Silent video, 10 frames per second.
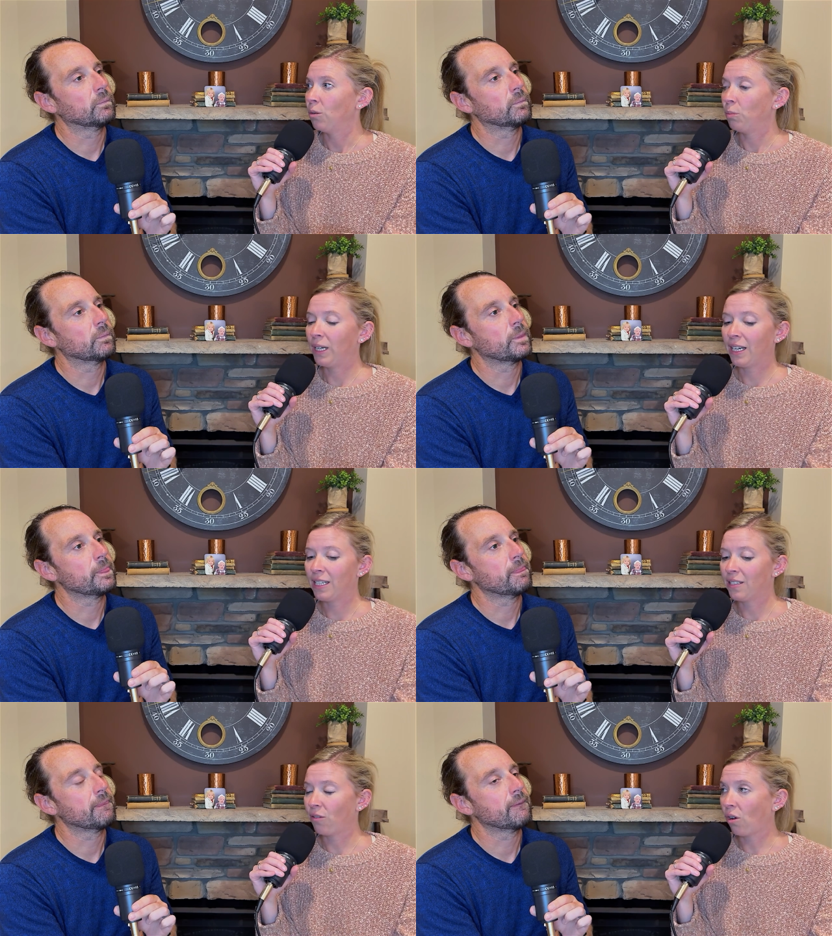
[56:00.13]

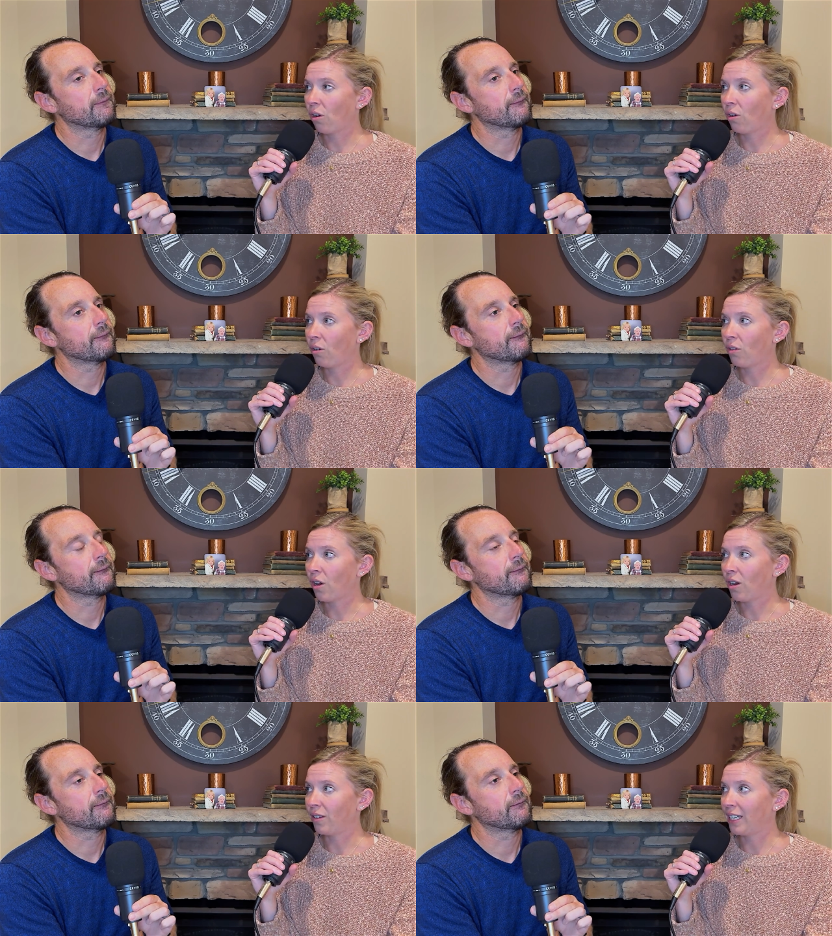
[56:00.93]
Speaker 1: because of all the
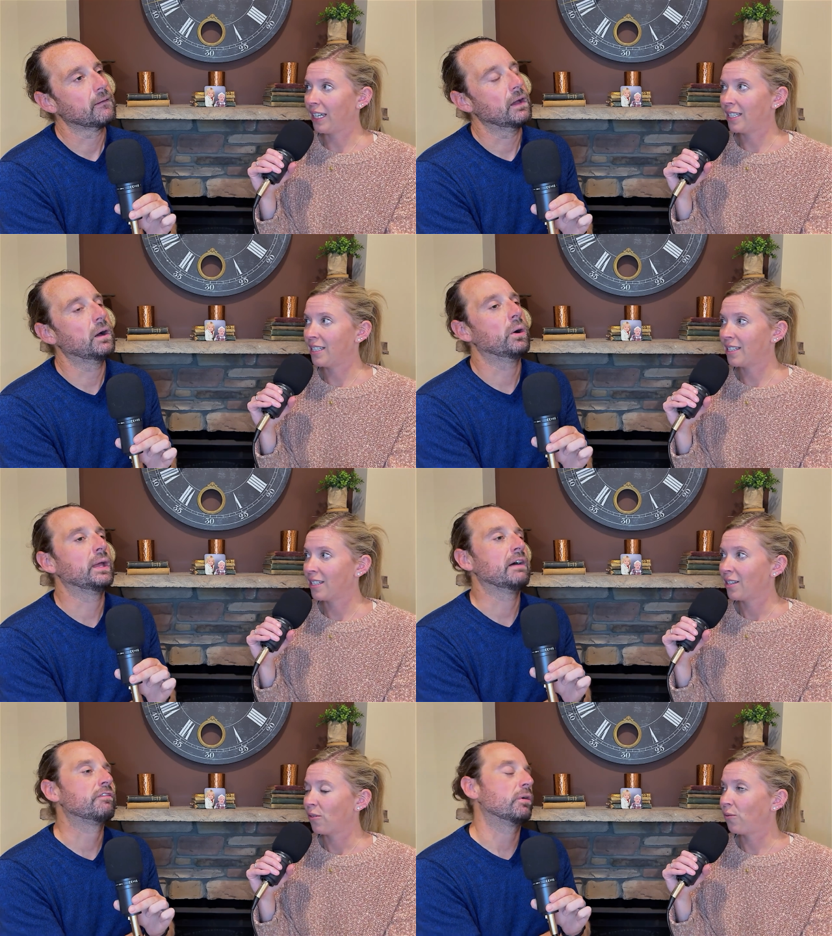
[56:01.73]
holidays. Oh
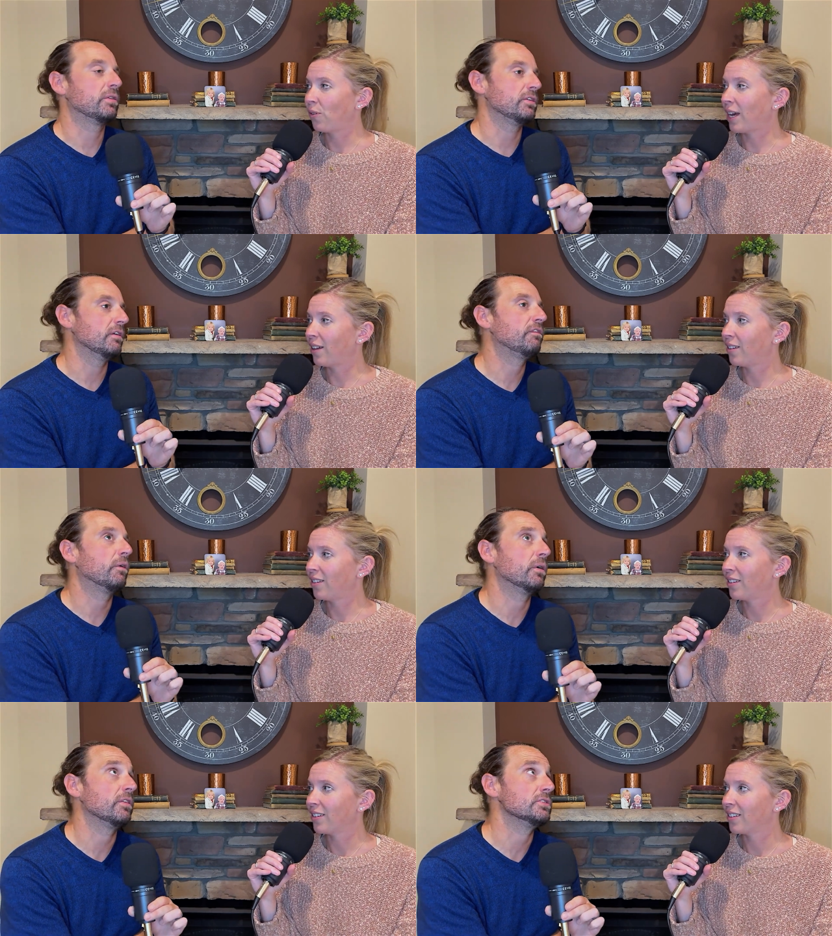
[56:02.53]
yeah, Fourth of,
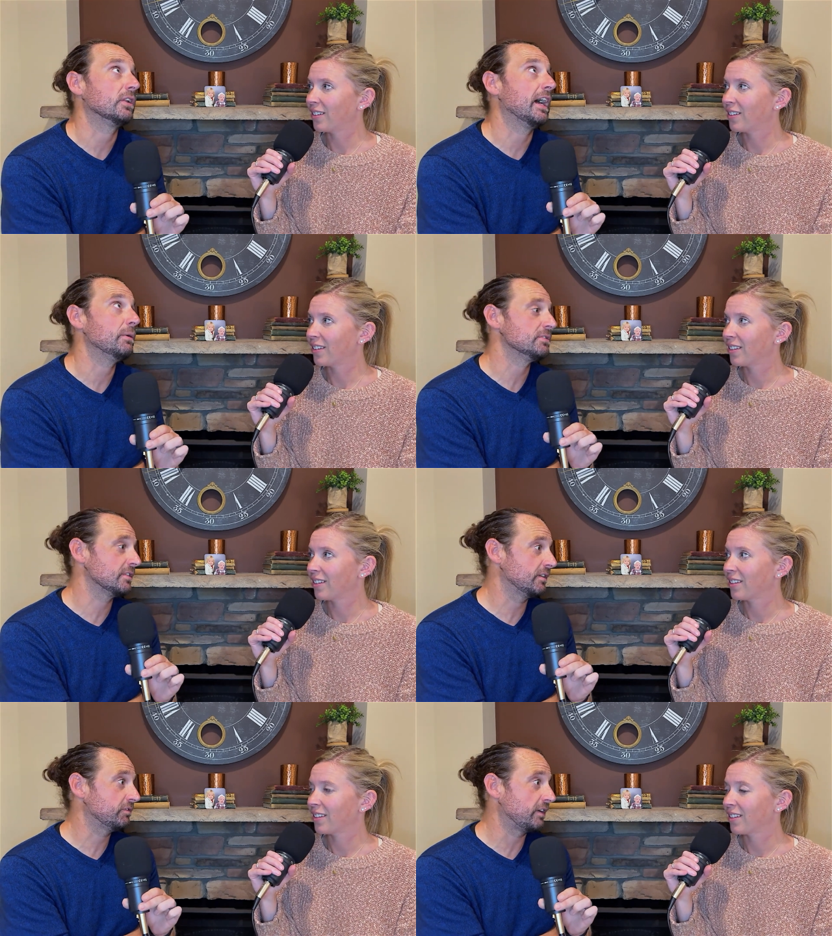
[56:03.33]
Fourth
Speaker 2: of July was
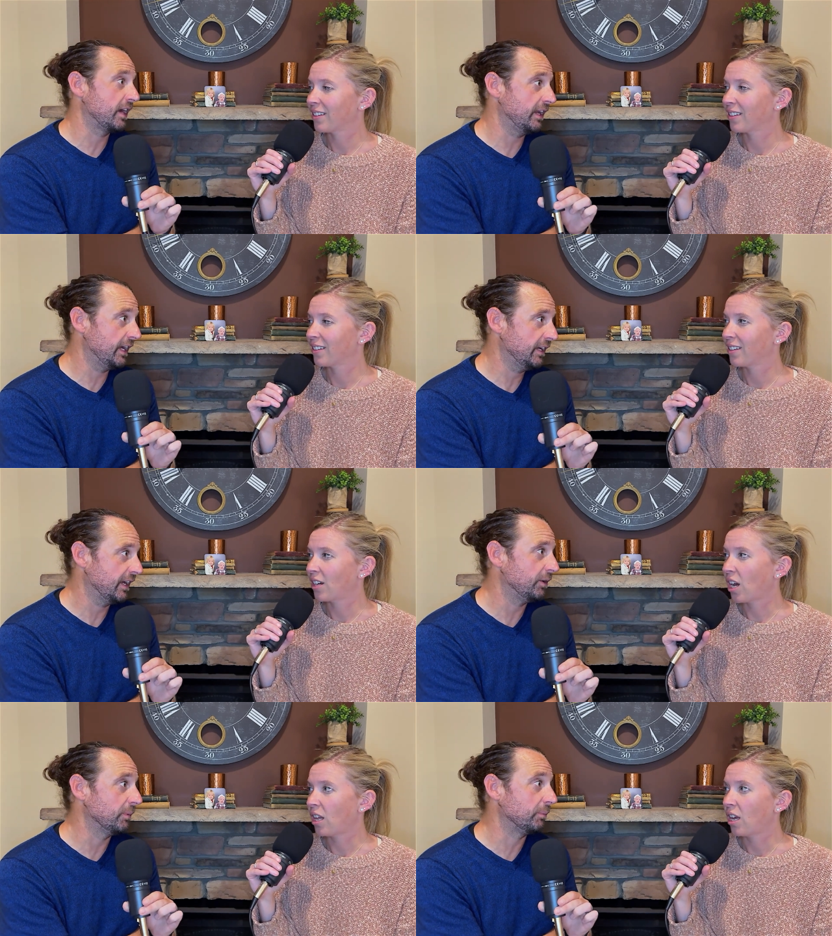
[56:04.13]
on a Friday.
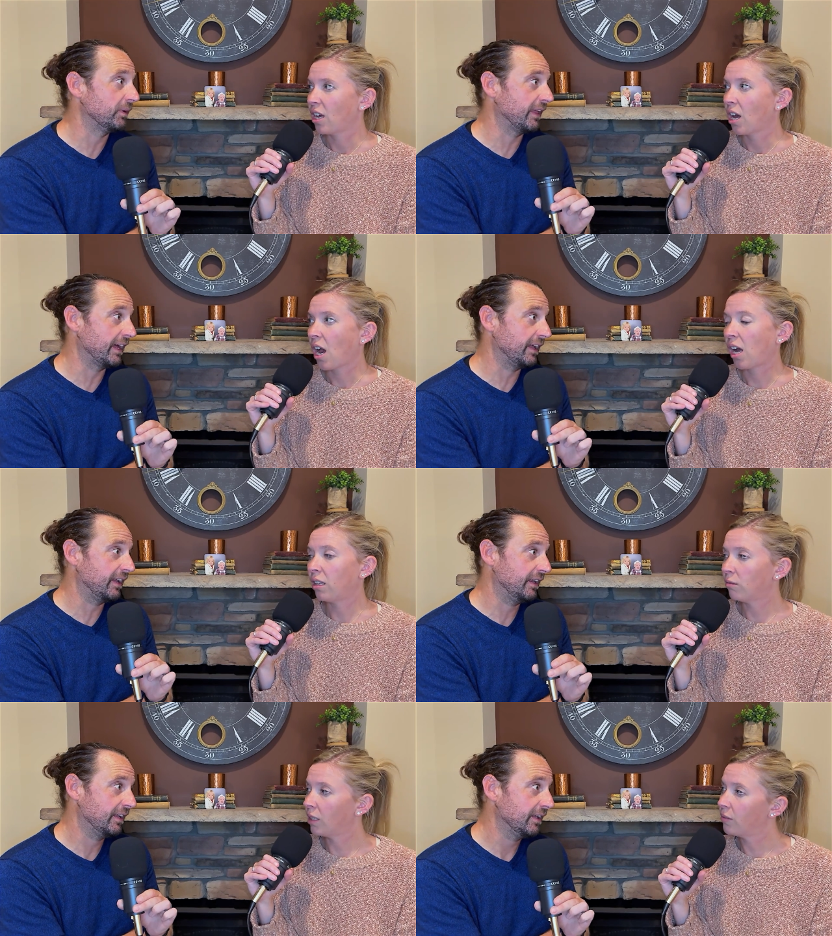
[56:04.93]
I remember that.
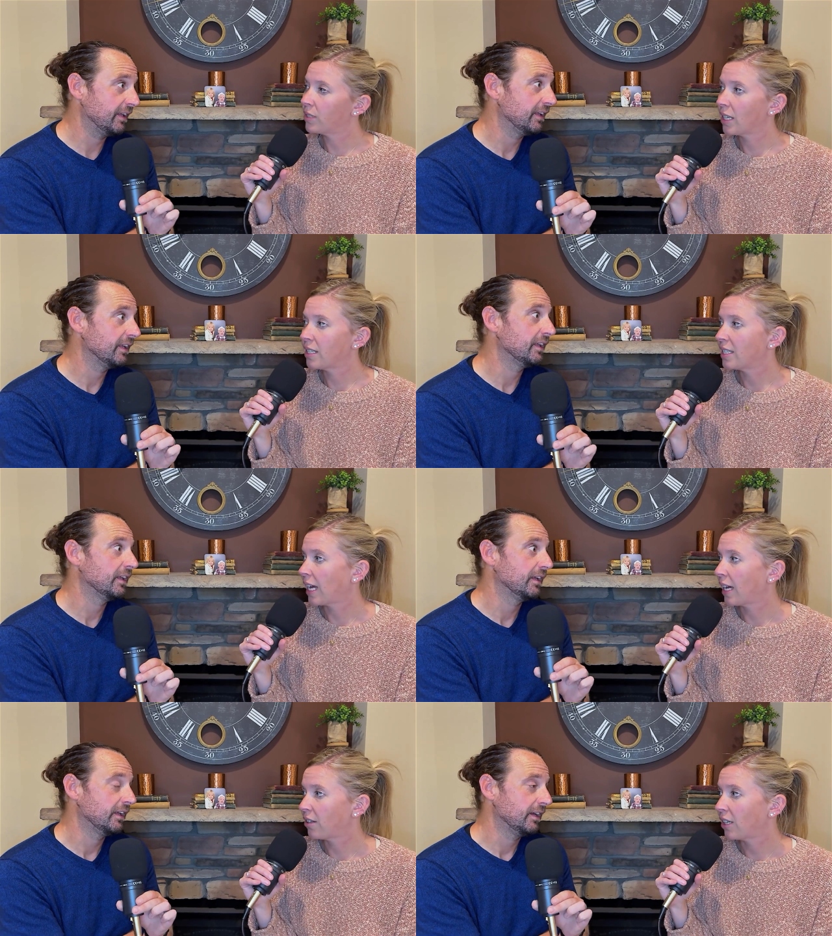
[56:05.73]
Halloween
Speaker 1: was on a
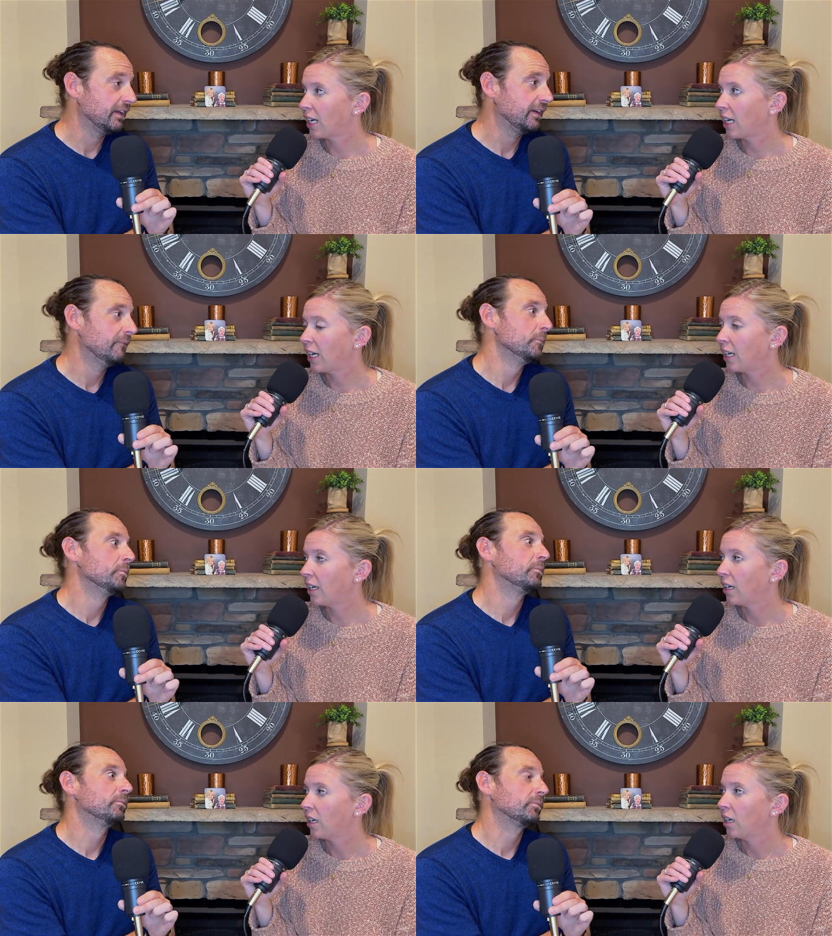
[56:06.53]

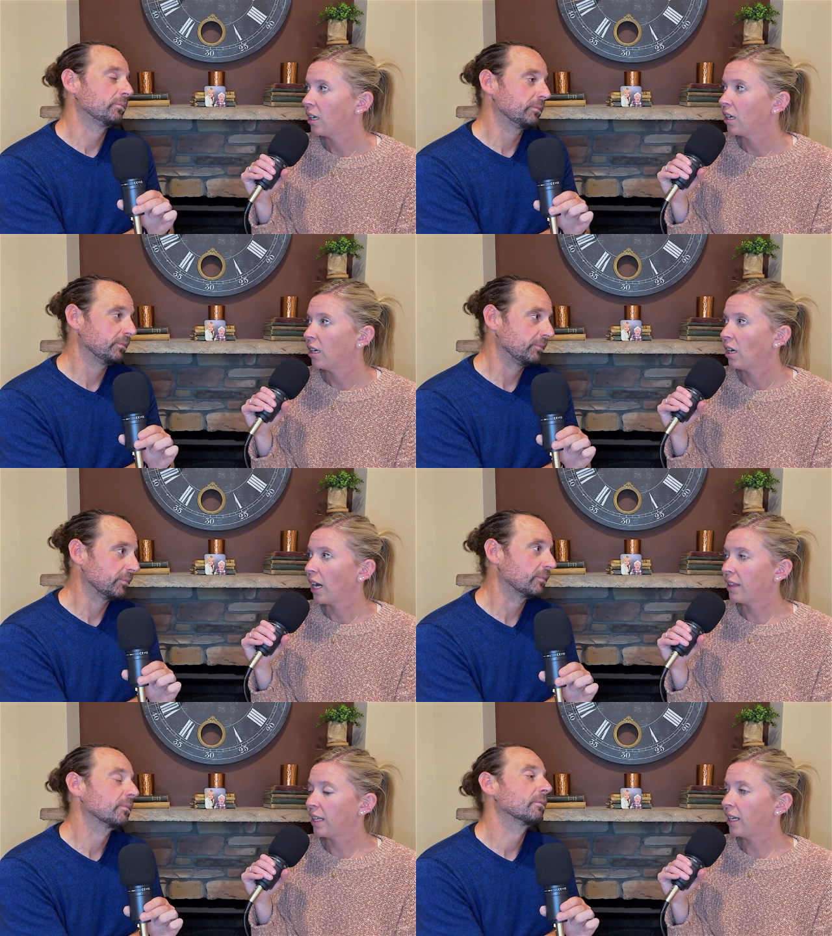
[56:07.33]
Saturday.
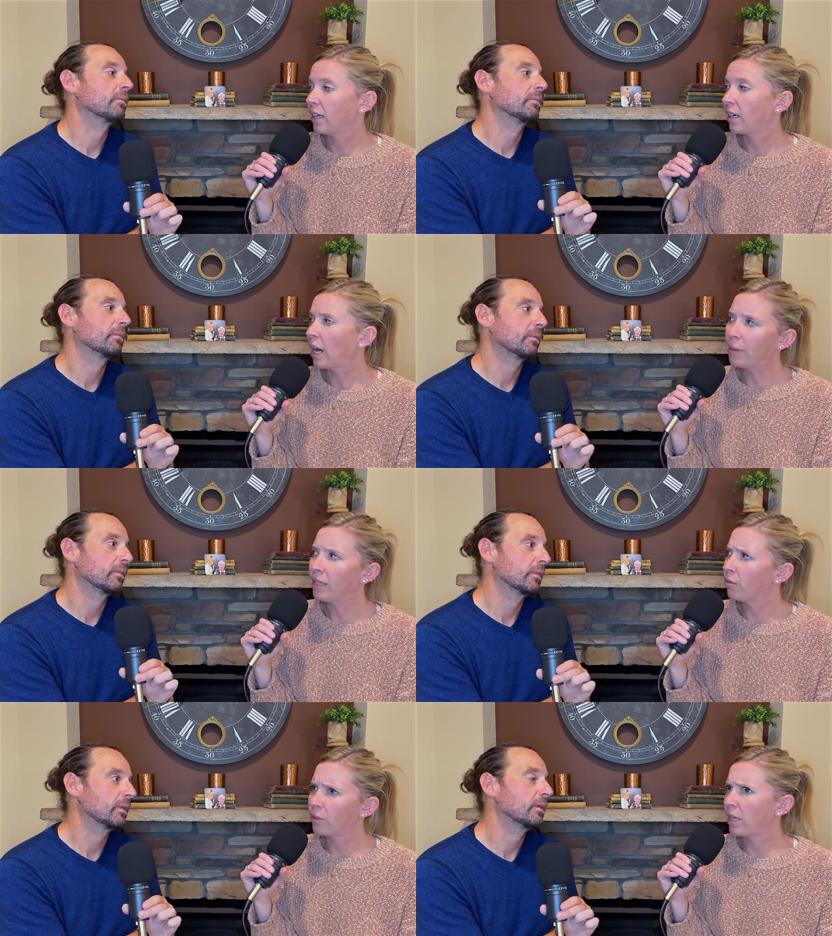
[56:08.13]
I think. I mean,
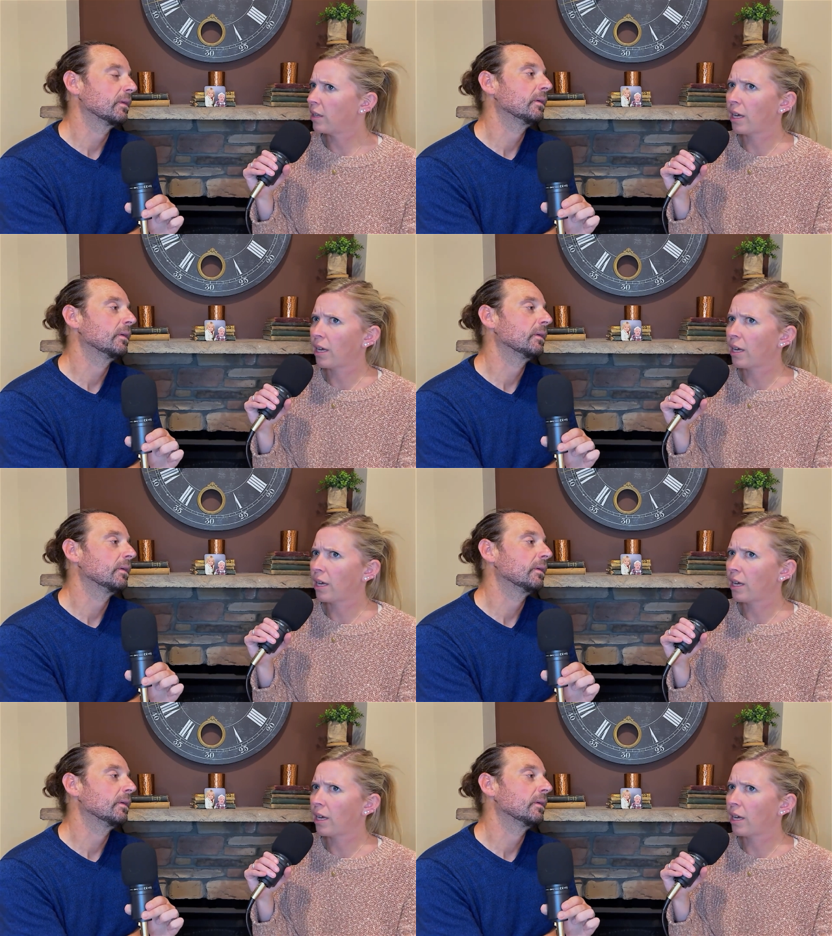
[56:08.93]
there were.